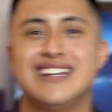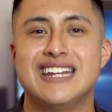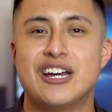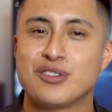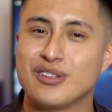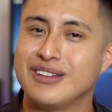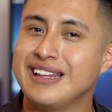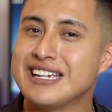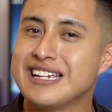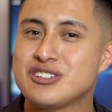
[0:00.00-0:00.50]

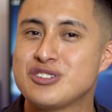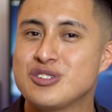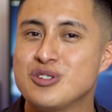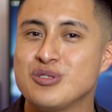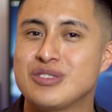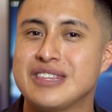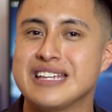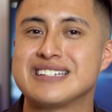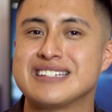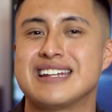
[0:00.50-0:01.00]
Now, the last
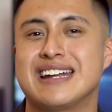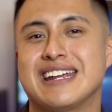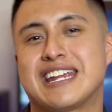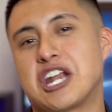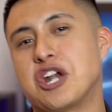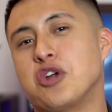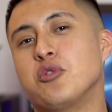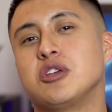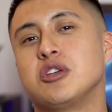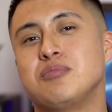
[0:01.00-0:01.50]
two things that I
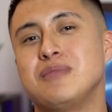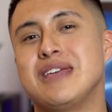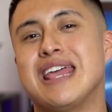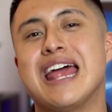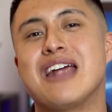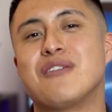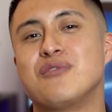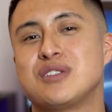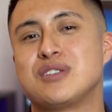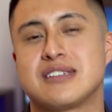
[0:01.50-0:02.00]
carry with
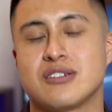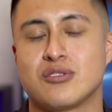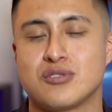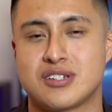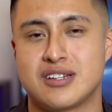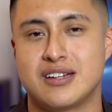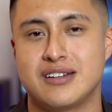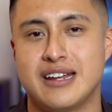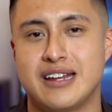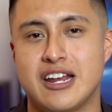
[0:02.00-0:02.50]
me every single
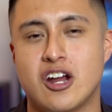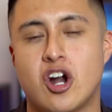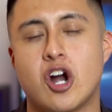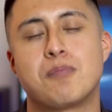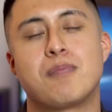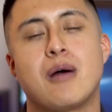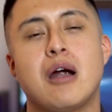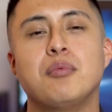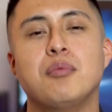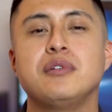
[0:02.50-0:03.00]
Sunday
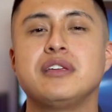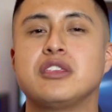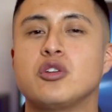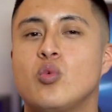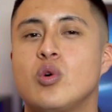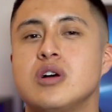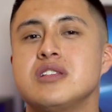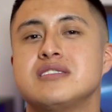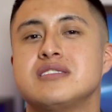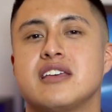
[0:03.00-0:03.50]
are probably the
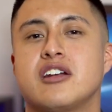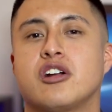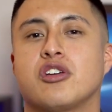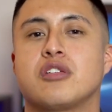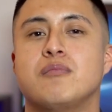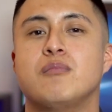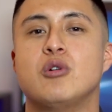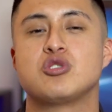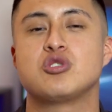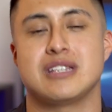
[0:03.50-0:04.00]
ones that are
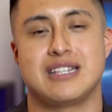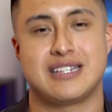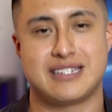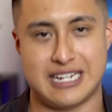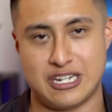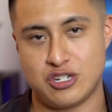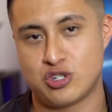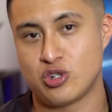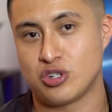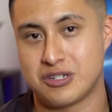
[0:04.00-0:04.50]
the most
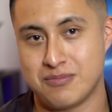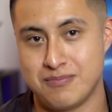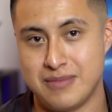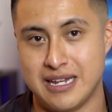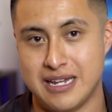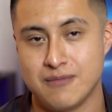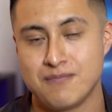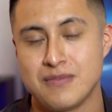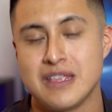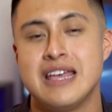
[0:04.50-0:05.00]
essential to
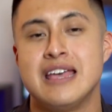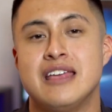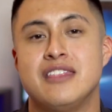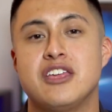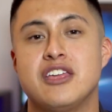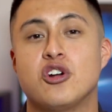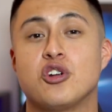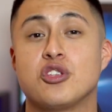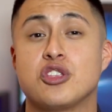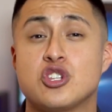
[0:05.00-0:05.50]
me.
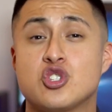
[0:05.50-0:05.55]
They are